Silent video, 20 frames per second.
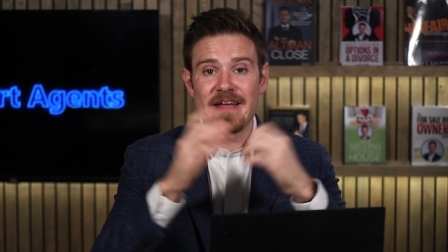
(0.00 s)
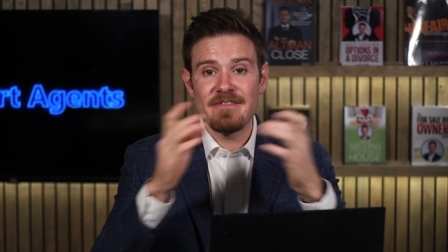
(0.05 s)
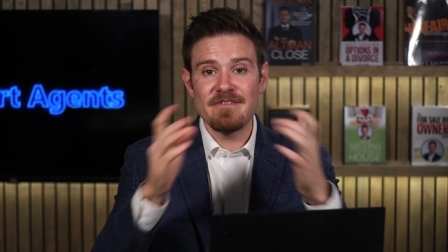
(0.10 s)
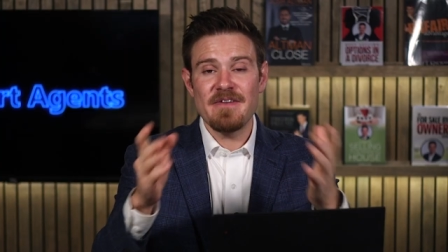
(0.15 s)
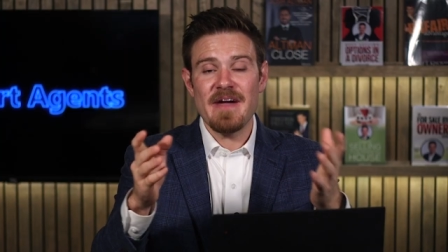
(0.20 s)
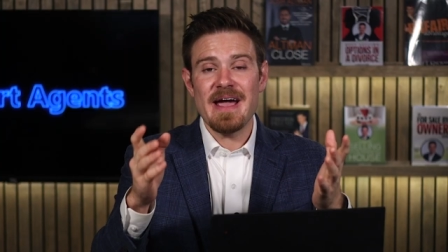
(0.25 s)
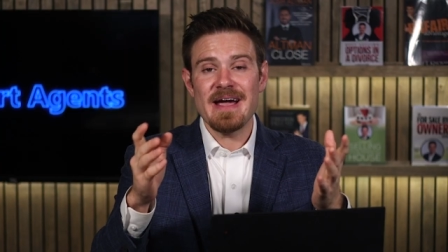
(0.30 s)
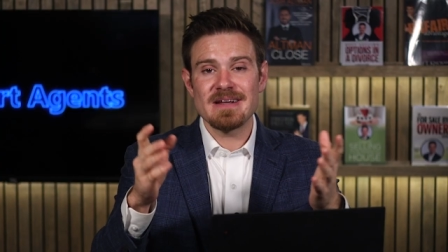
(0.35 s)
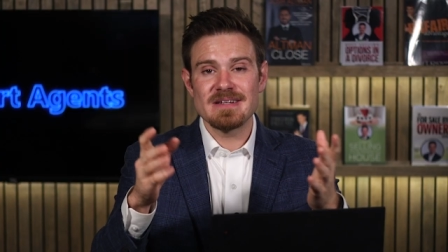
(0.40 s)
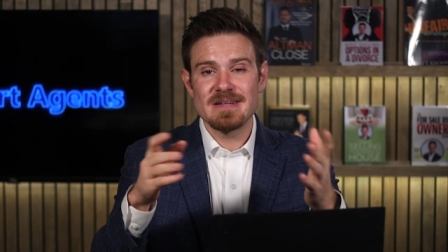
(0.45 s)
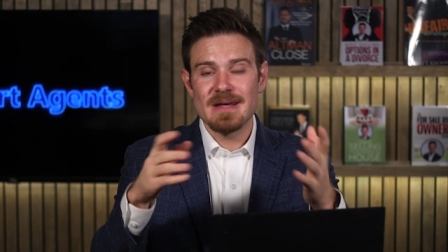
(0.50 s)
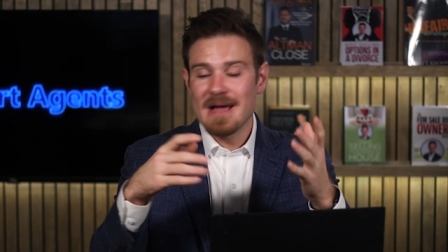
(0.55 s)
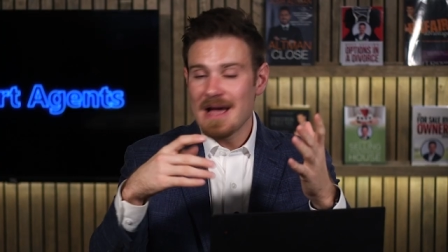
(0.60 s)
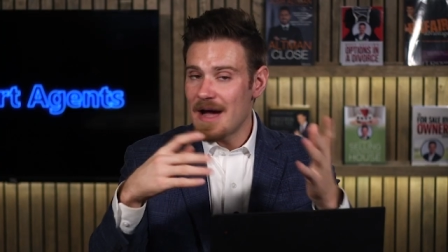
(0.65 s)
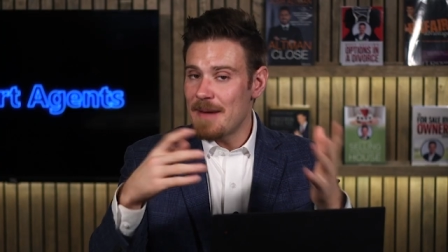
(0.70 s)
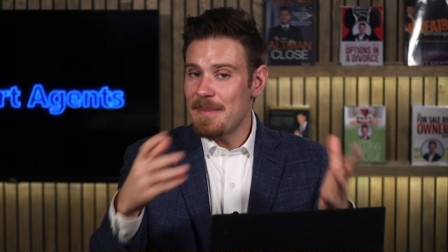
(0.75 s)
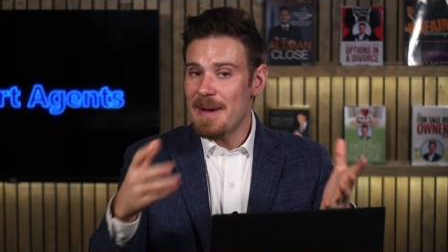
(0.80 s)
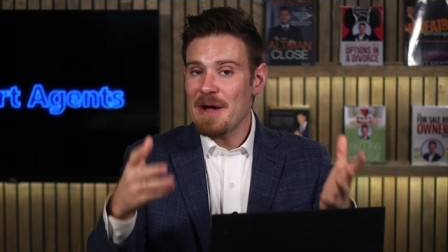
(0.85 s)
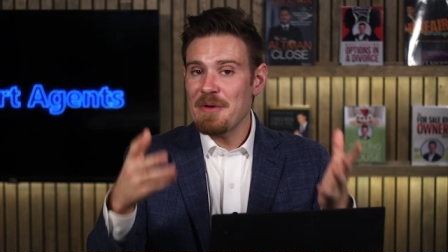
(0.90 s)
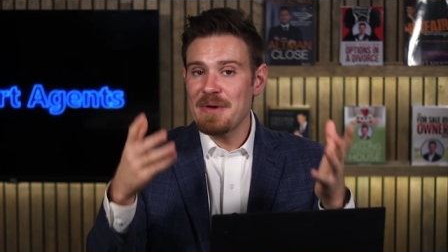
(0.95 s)
In fact,
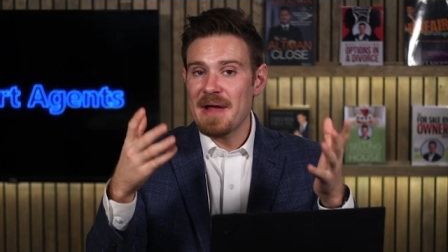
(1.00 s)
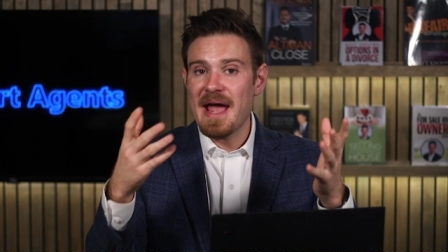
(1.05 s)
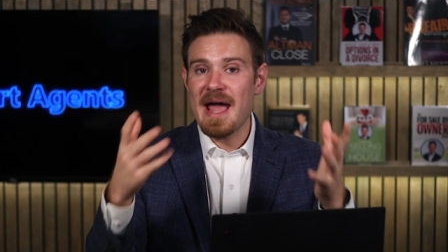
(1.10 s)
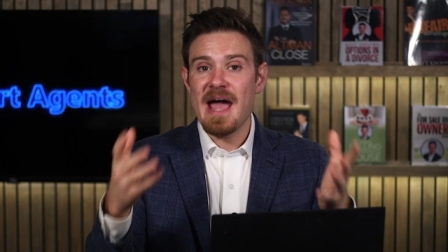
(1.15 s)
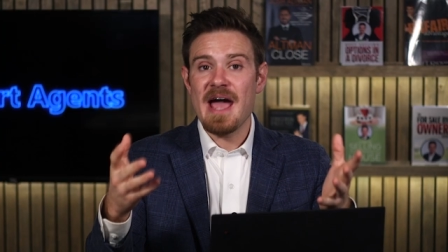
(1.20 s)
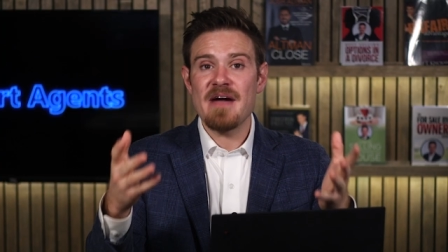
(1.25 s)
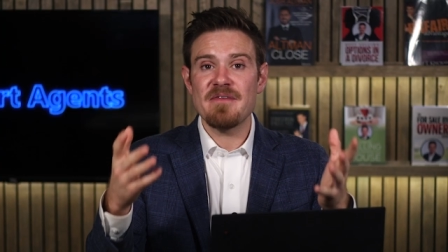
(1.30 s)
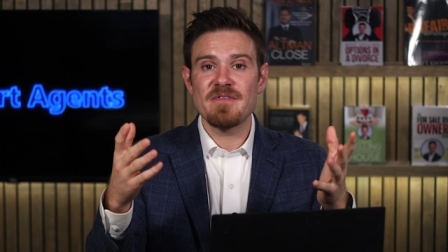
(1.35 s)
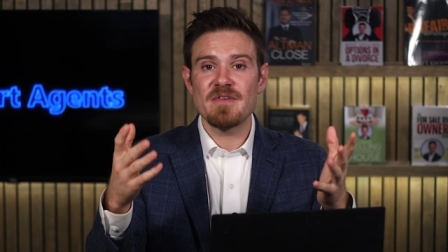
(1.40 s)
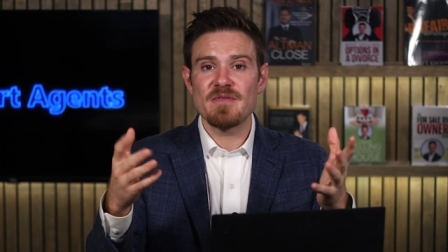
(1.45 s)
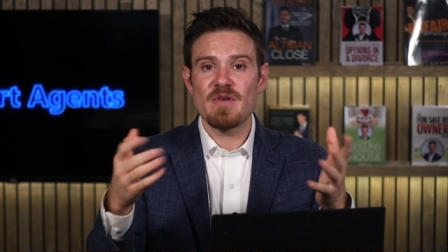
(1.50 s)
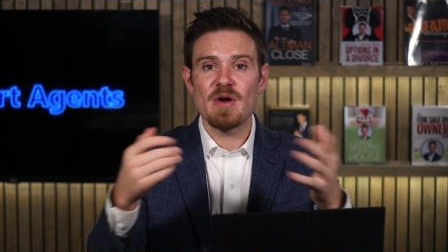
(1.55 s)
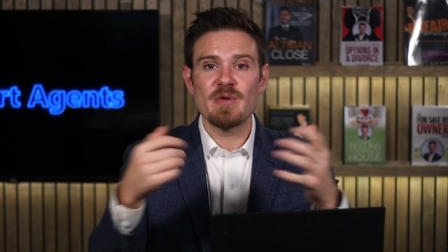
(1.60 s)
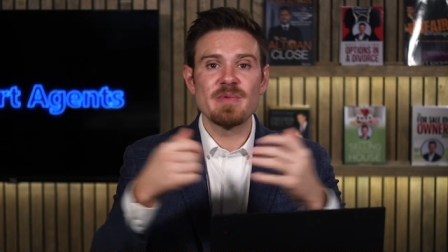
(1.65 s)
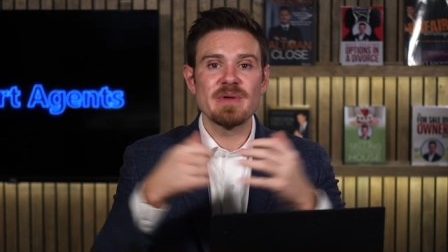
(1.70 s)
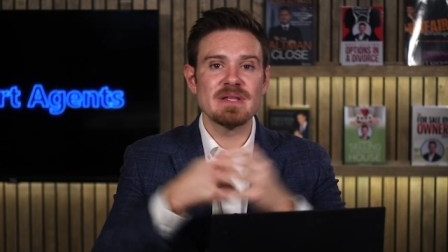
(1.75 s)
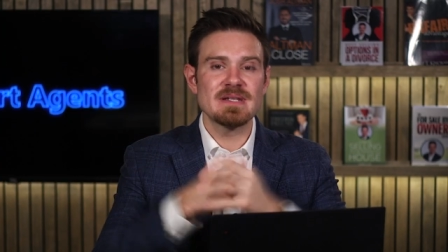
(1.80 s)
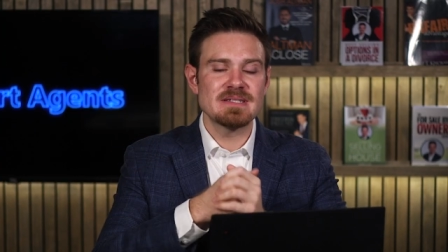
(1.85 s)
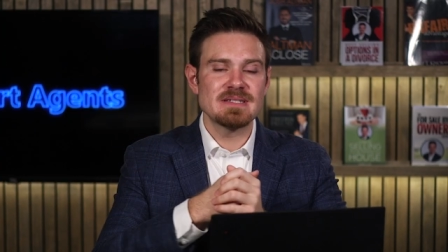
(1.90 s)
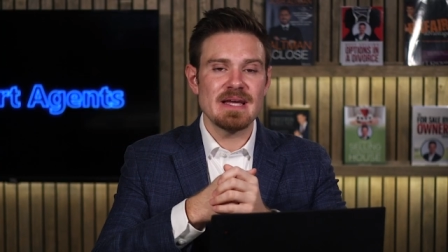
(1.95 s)
about half of our
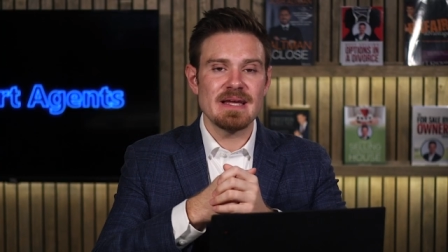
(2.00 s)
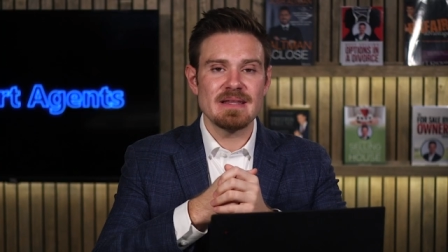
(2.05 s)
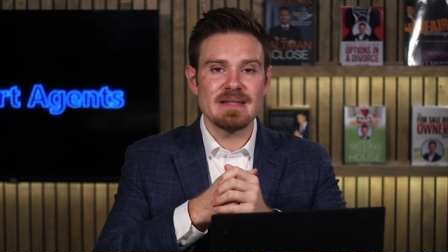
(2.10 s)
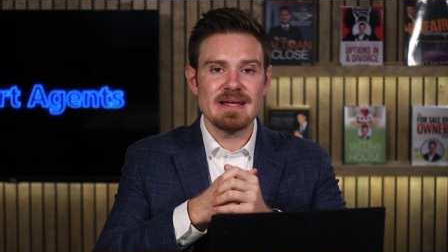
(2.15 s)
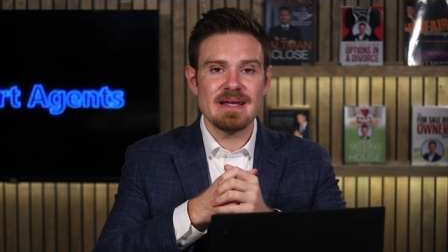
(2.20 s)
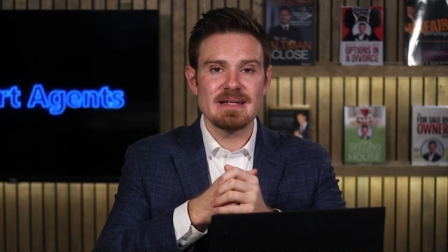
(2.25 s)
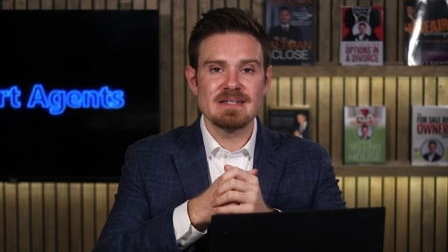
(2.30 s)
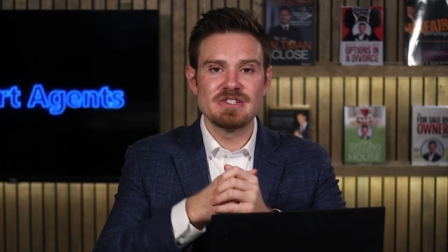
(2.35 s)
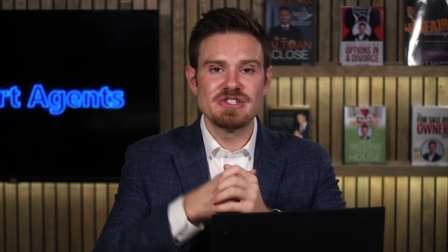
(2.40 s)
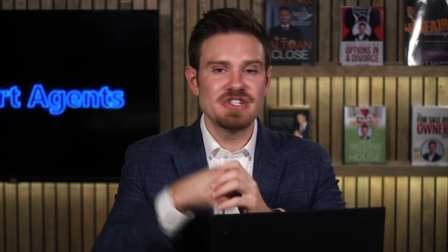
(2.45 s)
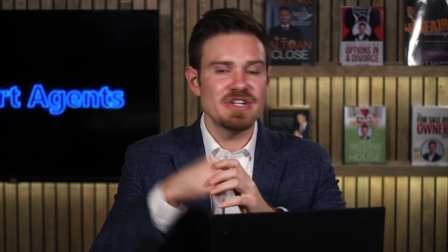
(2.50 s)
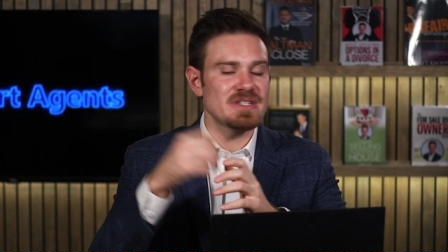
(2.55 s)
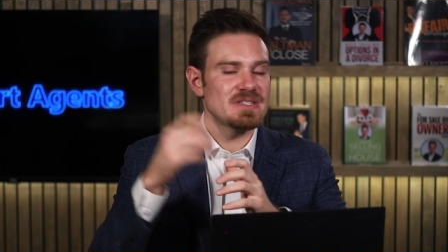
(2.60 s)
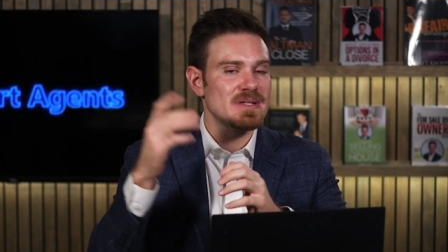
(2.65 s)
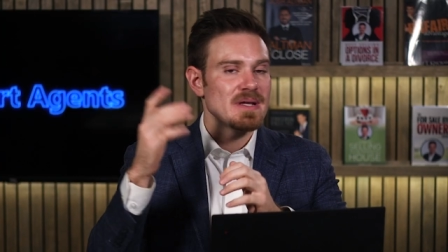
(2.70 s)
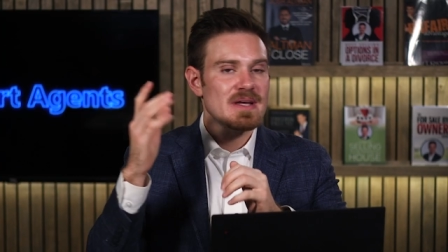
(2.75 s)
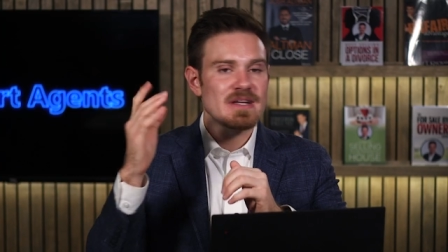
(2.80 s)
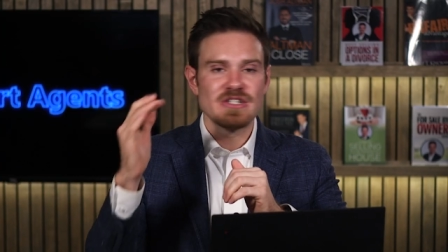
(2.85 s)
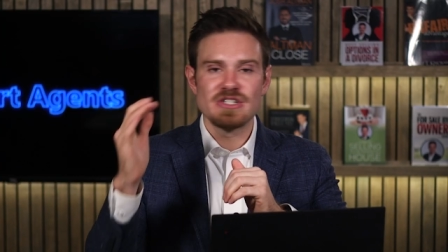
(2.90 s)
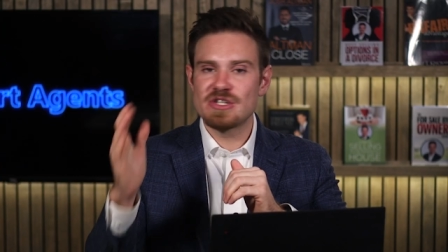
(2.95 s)
real estate leads
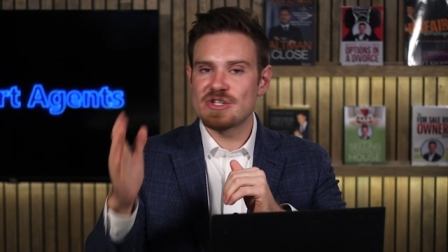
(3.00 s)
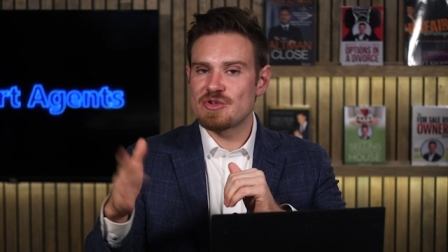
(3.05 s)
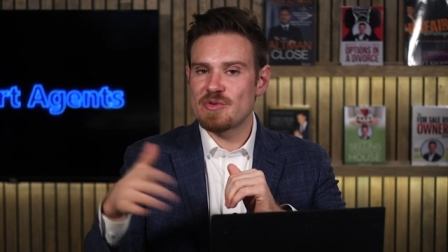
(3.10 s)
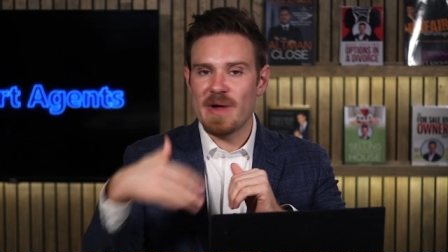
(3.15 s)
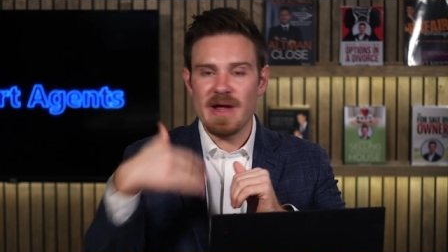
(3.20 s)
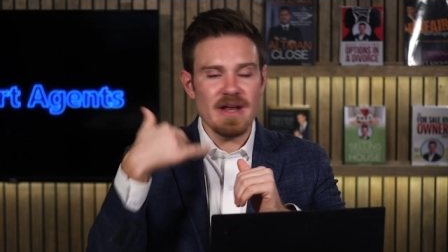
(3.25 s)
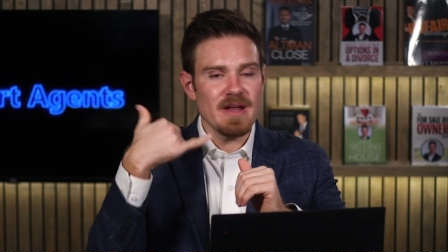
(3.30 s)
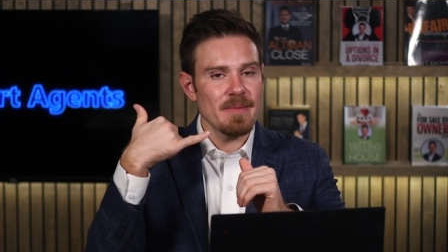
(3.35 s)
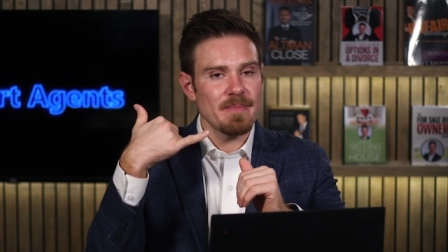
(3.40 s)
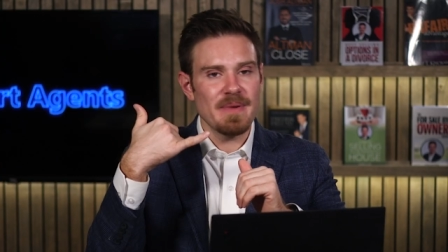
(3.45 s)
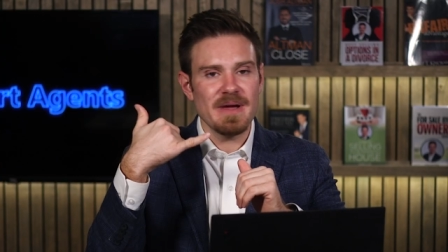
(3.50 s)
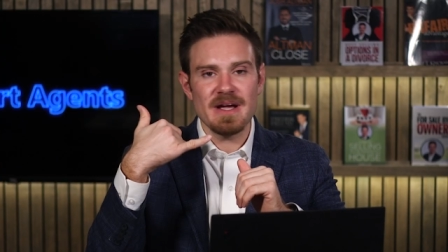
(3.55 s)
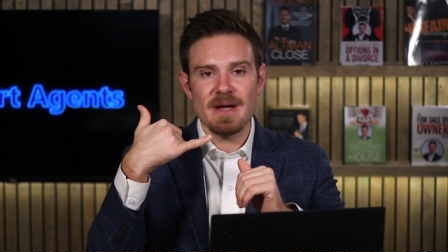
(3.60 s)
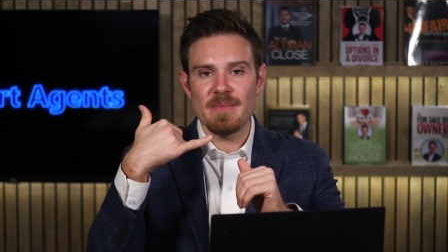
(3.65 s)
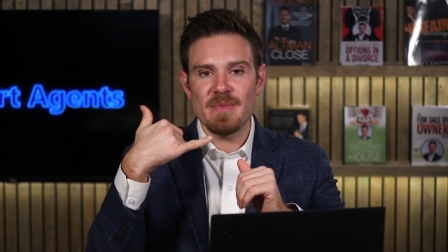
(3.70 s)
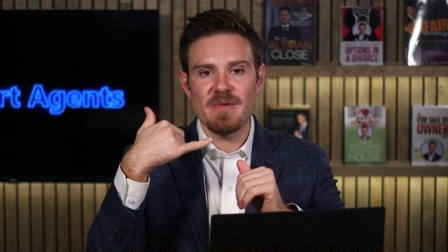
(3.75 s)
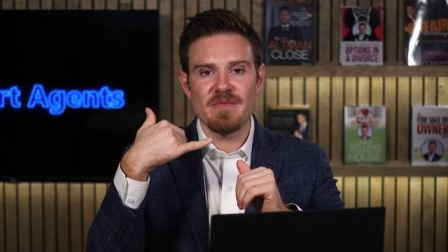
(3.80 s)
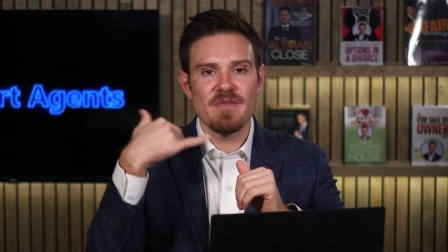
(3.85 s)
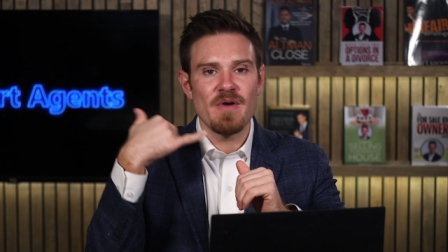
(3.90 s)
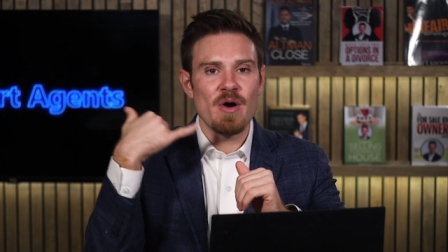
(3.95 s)
just straight up pick
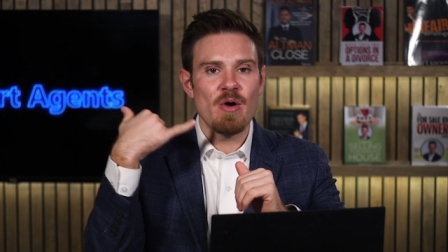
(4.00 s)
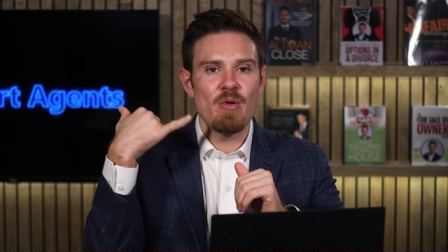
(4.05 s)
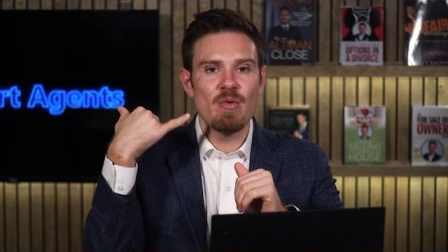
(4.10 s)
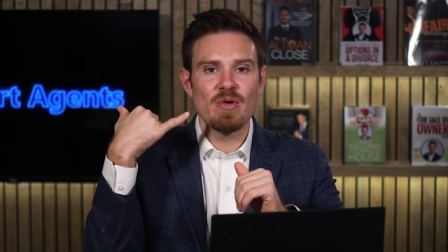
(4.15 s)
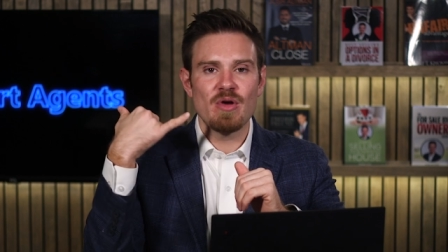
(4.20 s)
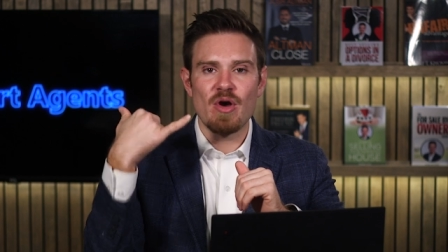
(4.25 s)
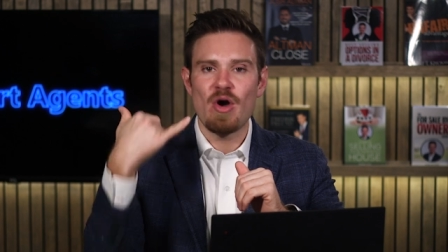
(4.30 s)
up the phone,